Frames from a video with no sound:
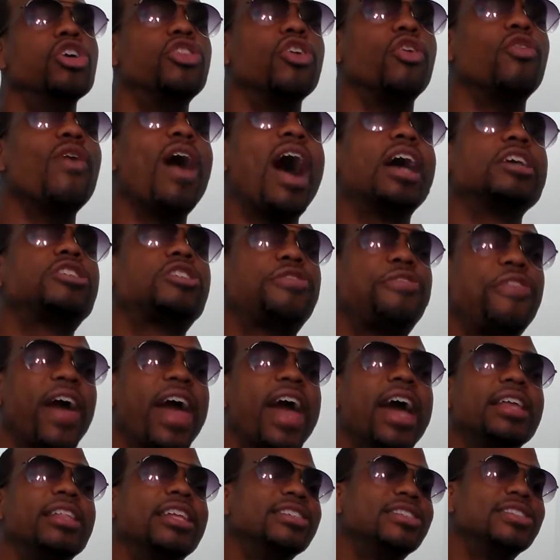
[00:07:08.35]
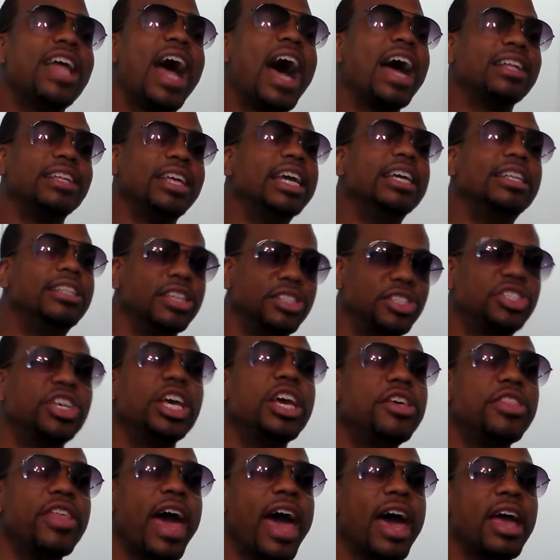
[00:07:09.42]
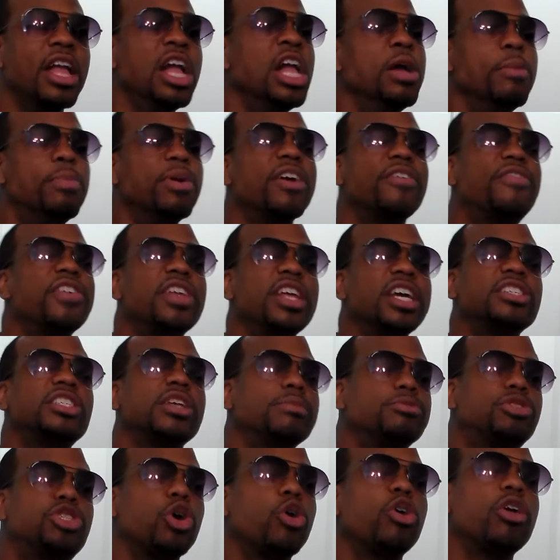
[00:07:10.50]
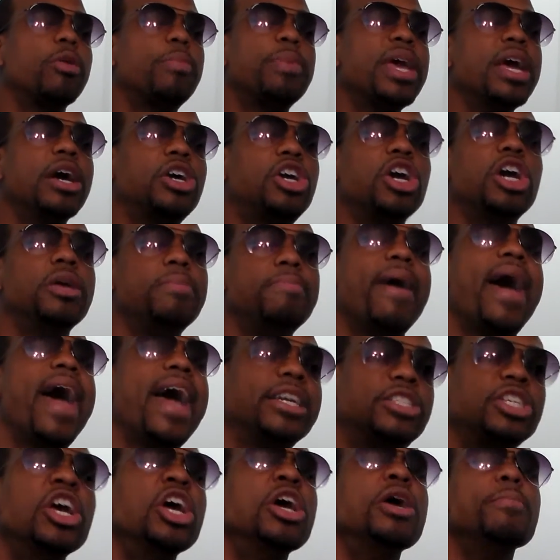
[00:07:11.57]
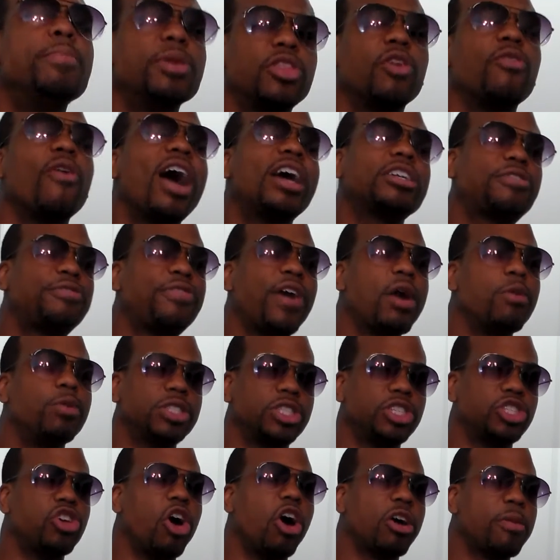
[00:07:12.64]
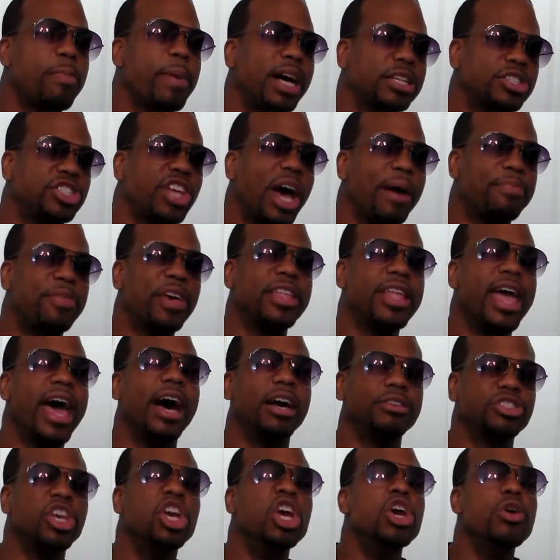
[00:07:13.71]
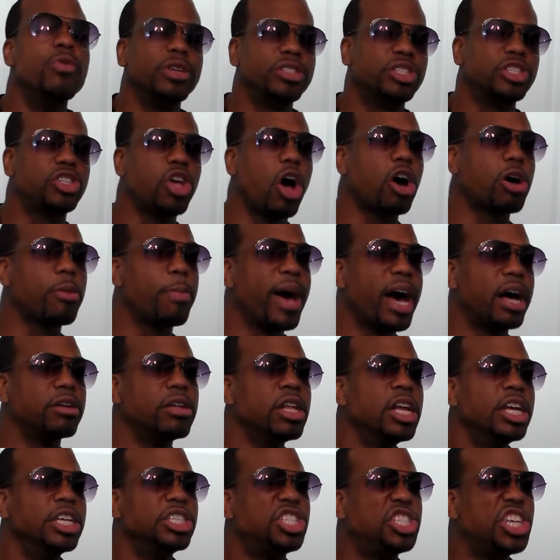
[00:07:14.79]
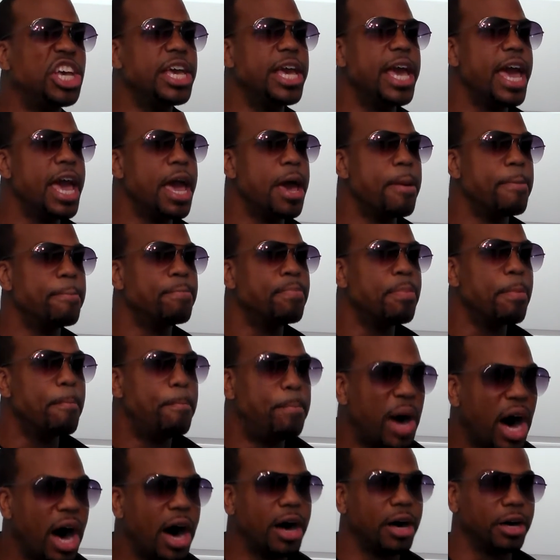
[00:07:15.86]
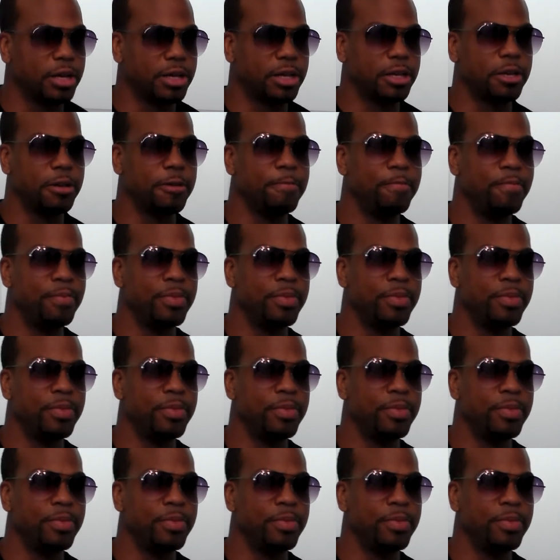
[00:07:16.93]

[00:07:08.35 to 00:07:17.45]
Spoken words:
The Rock's fan does not need to see that. But if it is, I'm sure it'll be a good match. But The Rock's fan wants to talk about something else. He wants to talk about CM Punk.